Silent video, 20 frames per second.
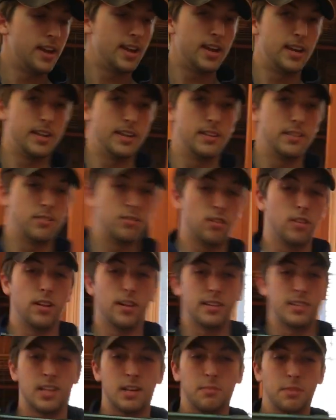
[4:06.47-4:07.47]
it is set
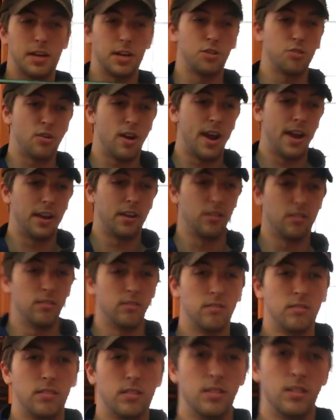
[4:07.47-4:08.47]
like a triangle.
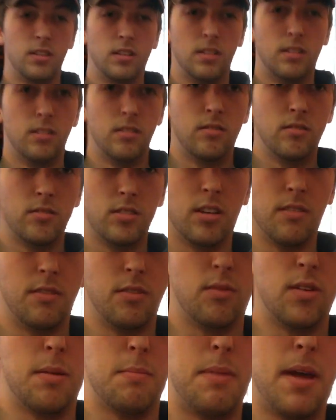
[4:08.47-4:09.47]
So if you
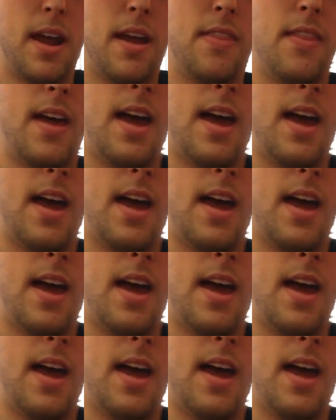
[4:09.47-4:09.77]
want to pan